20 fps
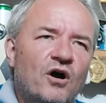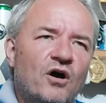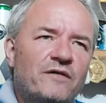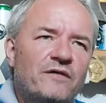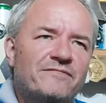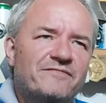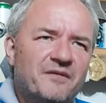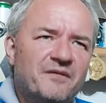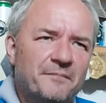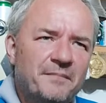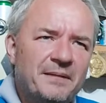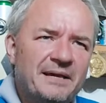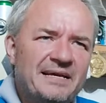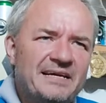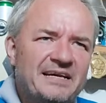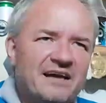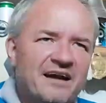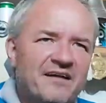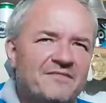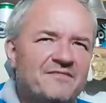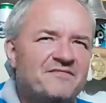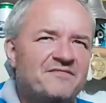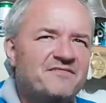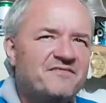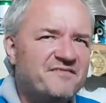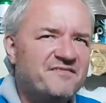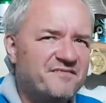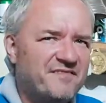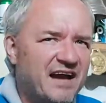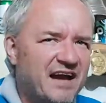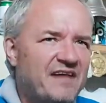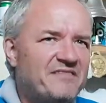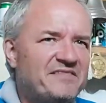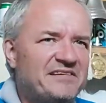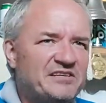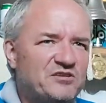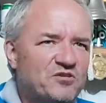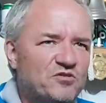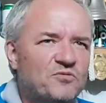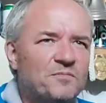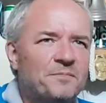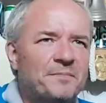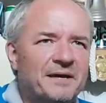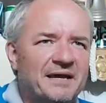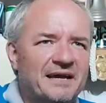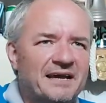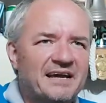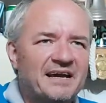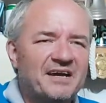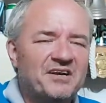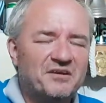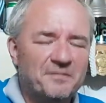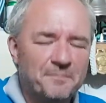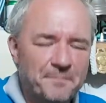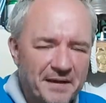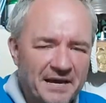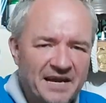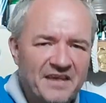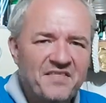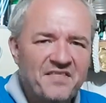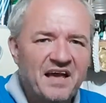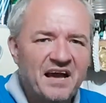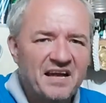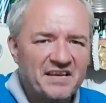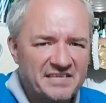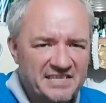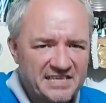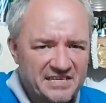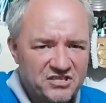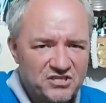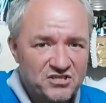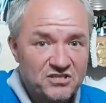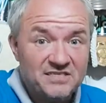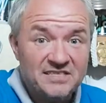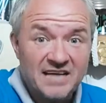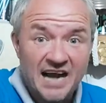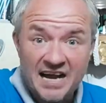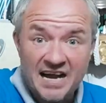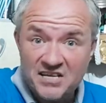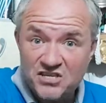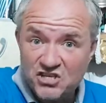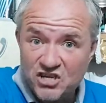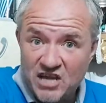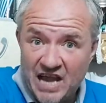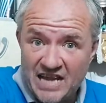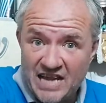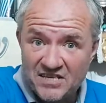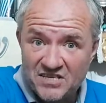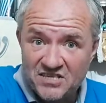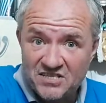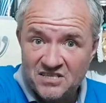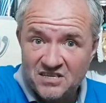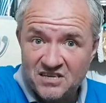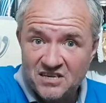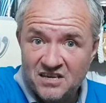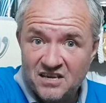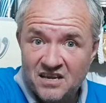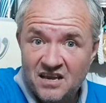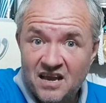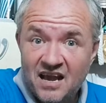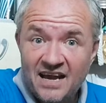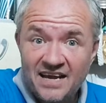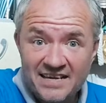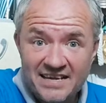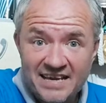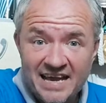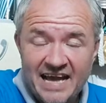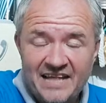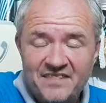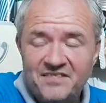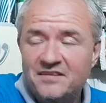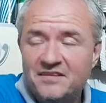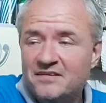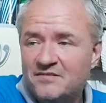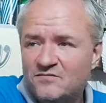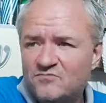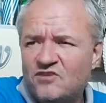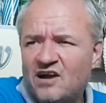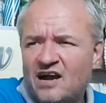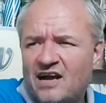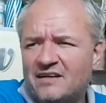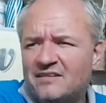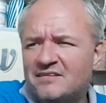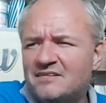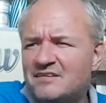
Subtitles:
For me, a very good beer, and a beer that I need to digest again. Right.